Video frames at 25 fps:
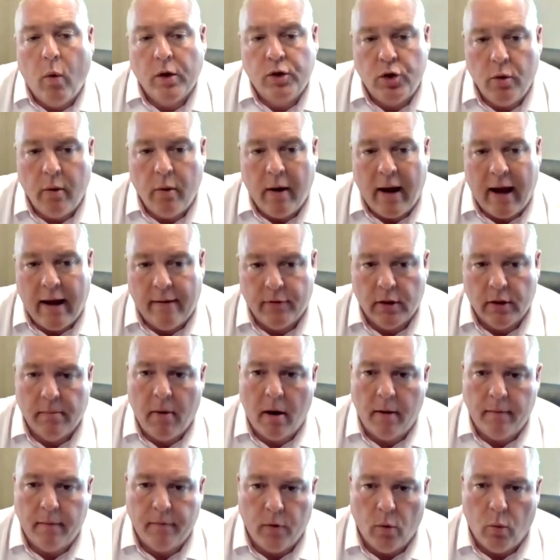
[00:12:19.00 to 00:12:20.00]
What you have
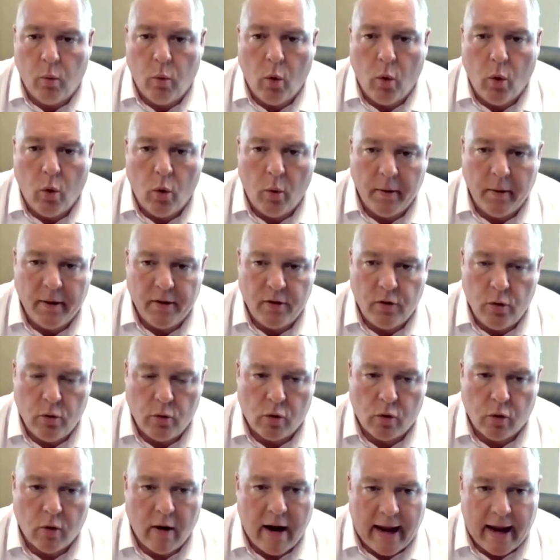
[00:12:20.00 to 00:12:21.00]
at the moment, the war with
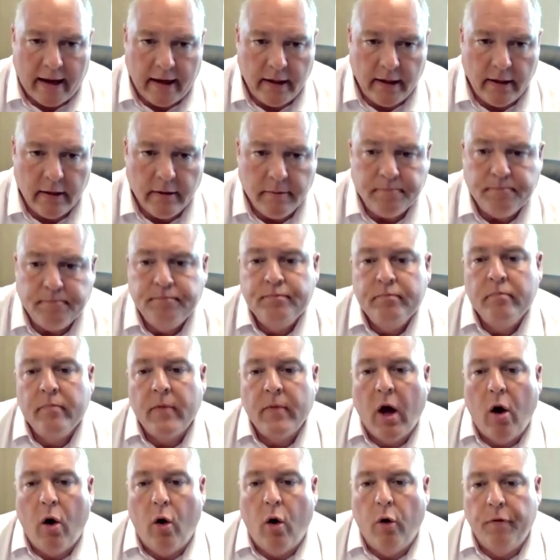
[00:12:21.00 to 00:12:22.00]
Ukraine,
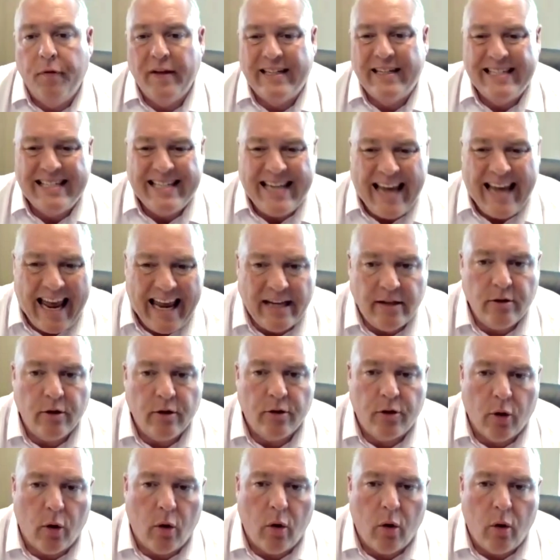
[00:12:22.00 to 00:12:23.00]
on the
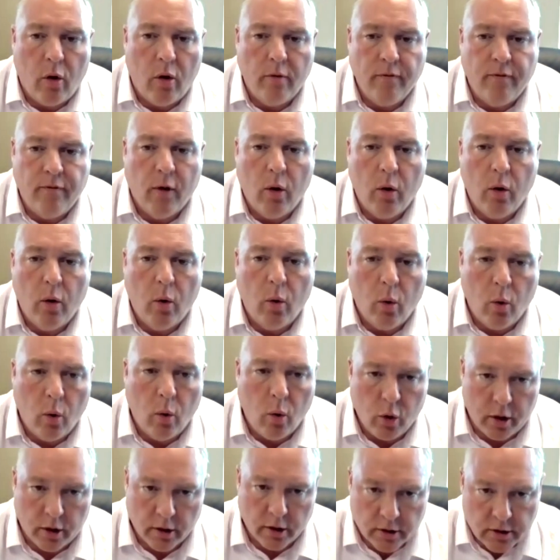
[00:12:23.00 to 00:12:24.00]
10th of
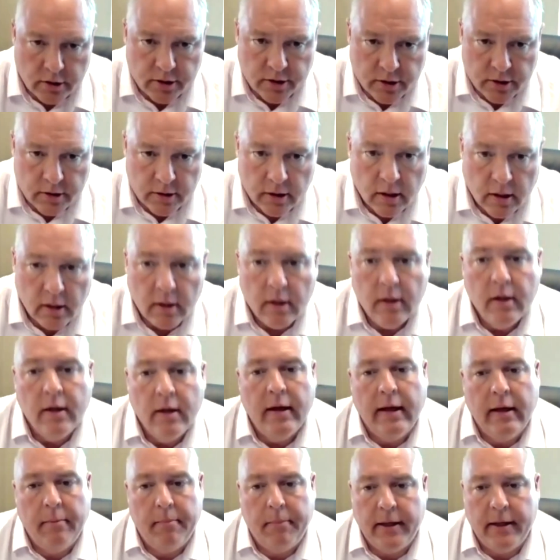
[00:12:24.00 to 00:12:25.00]
August,
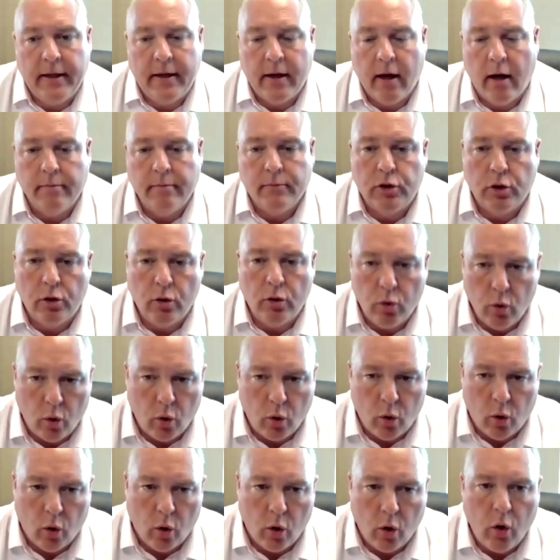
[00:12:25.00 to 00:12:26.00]
it becomes
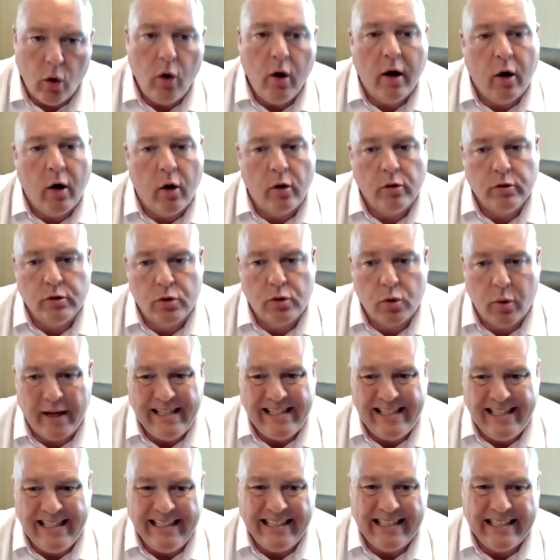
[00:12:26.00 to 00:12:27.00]
law on
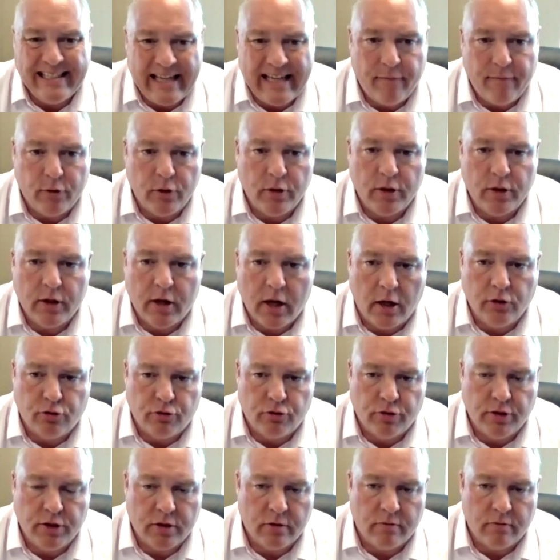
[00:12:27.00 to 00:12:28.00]
27
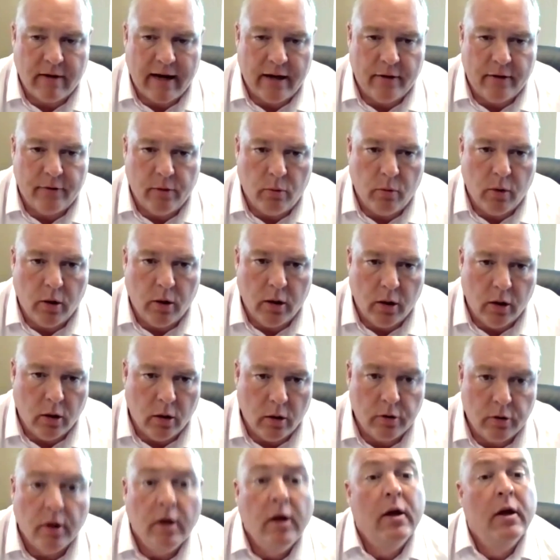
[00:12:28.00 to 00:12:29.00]
countries around the
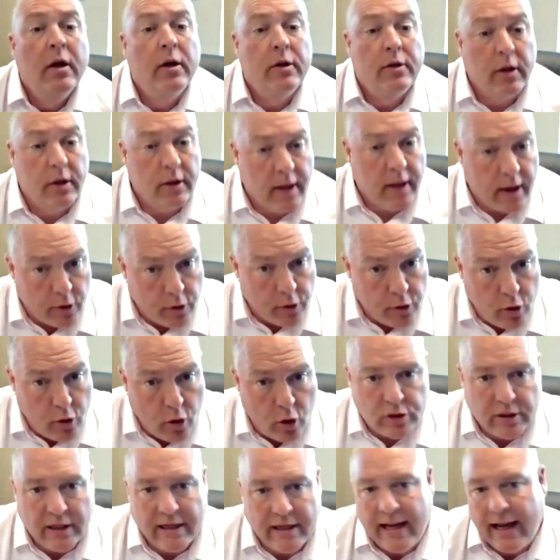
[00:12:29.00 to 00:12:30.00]
world that they are
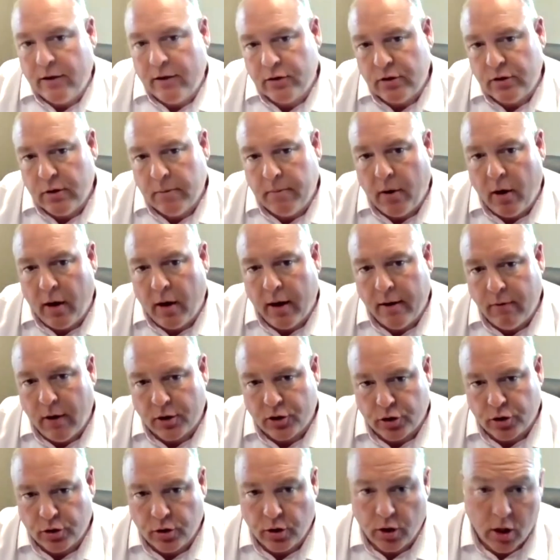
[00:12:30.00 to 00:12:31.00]
not allowed to buy
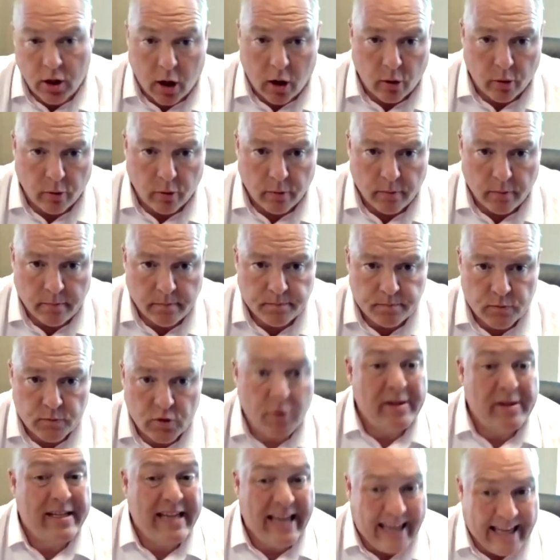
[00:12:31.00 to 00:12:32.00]
Russian coal.
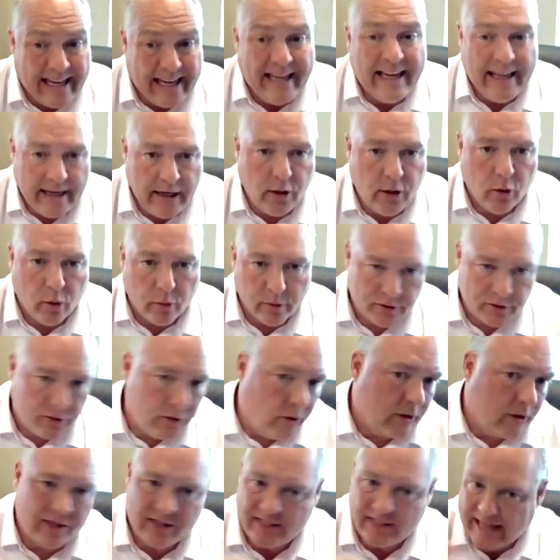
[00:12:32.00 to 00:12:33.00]
So it's illegal.
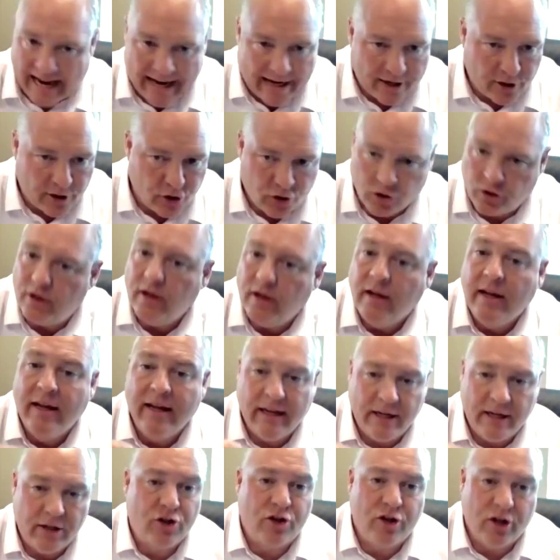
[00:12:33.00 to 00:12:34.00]
It's not a sanction.
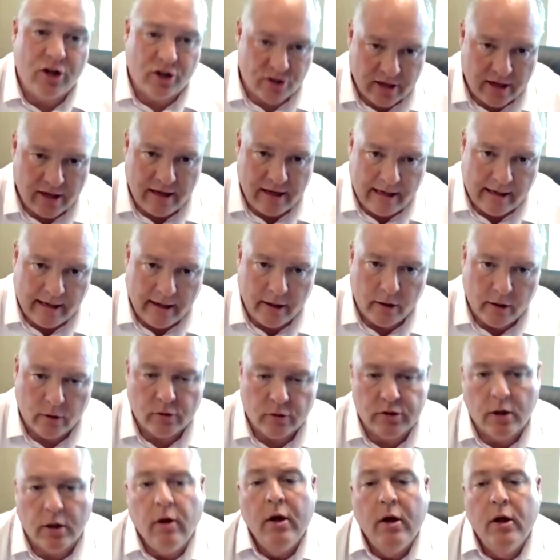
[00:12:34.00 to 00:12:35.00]
It's just
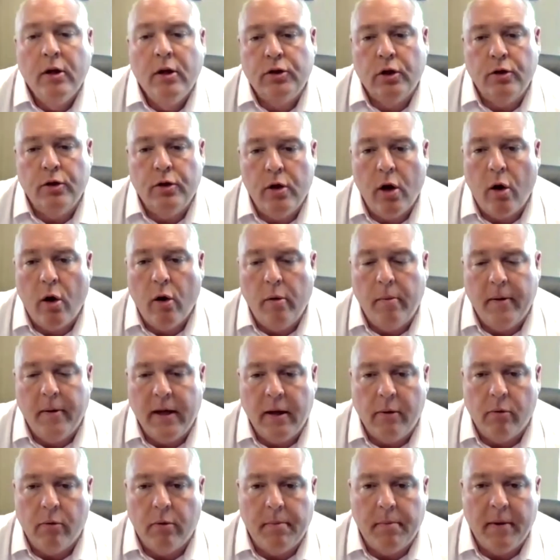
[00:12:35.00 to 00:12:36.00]
illegal. So
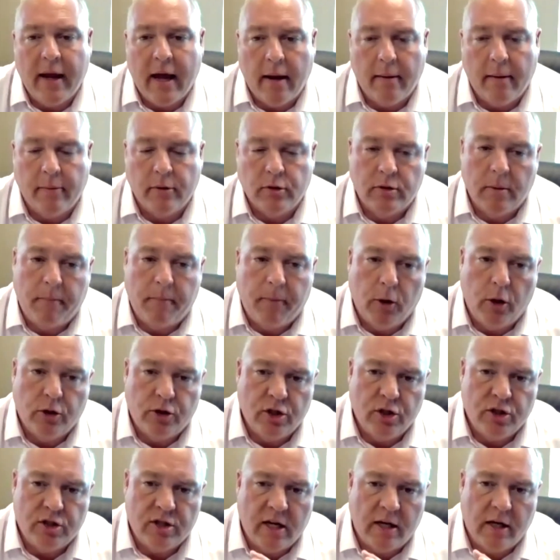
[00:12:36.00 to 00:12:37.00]
nobody would be able to
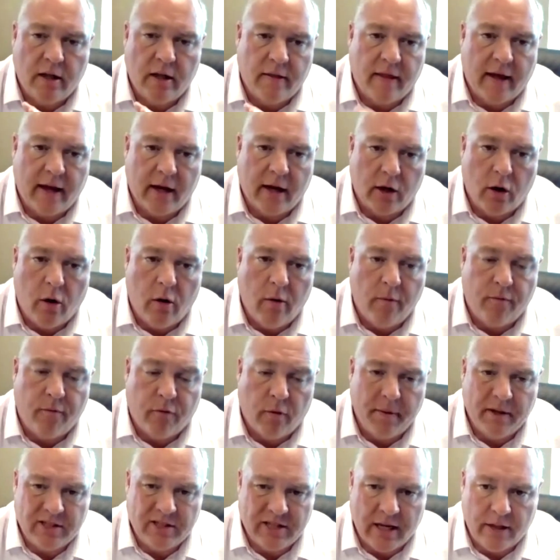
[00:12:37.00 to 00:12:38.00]
purchase any of that
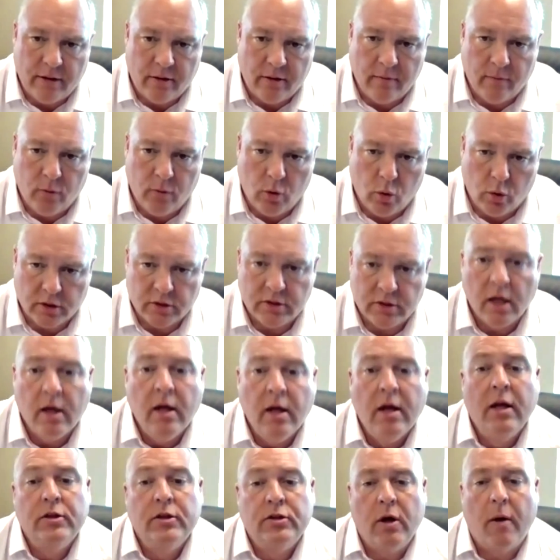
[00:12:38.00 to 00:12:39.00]
coal from the 10th of
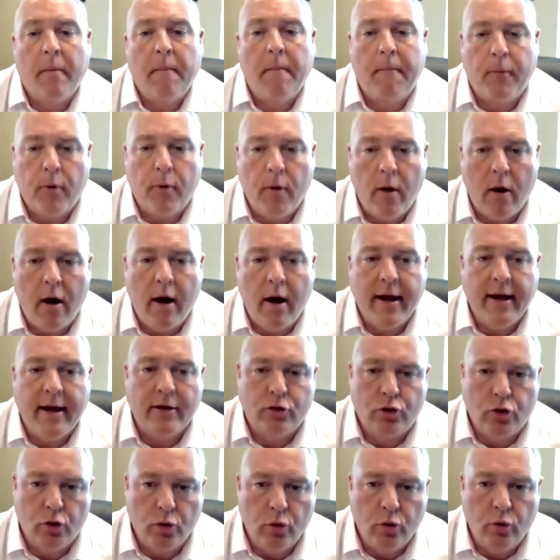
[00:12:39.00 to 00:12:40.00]
August. So
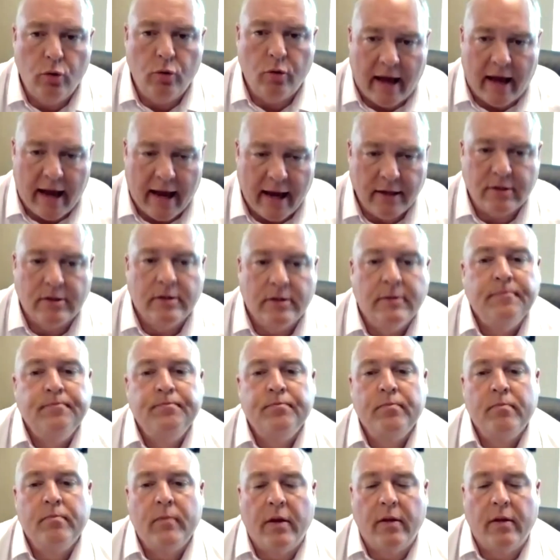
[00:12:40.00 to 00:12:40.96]
prior to that,